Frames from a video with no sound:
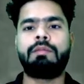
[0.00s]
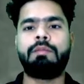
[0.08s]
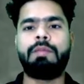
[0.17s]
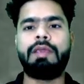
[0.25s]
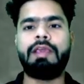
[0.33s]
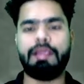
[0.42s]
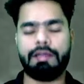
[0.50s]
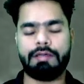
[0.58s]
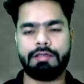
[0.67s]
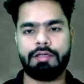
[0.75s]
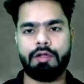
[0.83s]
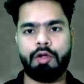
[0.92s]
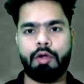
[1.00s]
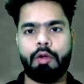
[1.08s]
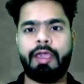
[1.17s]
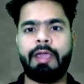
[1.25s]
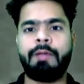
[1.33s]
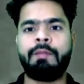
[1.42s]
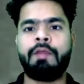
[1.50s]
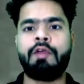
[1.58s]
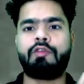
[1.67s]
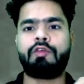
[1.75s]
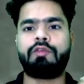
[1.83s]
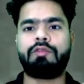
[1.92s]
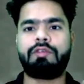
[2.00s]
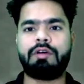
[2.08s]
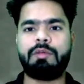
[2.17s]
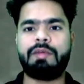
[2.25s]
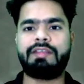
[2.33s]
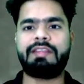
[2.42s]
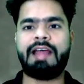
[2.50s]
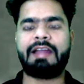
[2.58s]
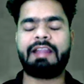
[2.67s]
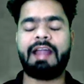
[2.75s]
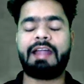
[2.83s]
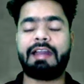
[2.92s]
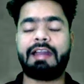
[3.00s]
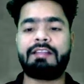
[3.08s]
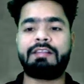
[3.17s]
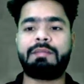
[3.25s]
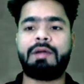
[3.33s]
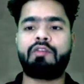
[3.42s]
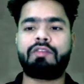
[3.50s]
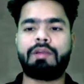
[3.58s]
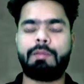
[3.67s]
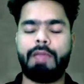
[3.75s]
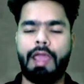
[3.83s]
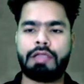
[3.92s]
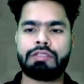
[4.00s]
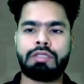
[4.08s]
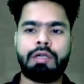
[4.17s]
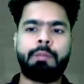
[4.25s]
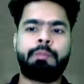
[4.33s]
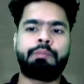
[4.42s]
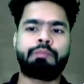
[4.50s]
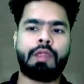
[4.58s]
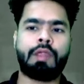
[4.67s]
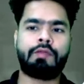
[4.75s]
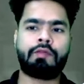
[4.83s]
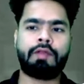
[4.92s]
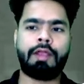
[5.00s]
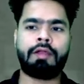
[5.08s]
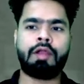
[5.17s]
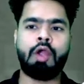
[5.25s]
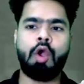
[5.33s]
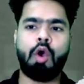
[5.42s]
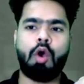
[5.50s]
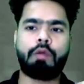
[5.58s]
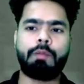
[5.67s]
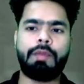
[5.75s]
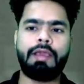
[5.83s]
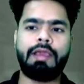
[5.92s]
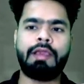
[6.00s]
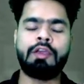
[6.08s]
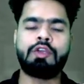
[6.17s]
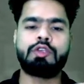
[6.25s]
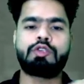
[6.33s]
being. Okay, so verb is that tell us about some action, state or being.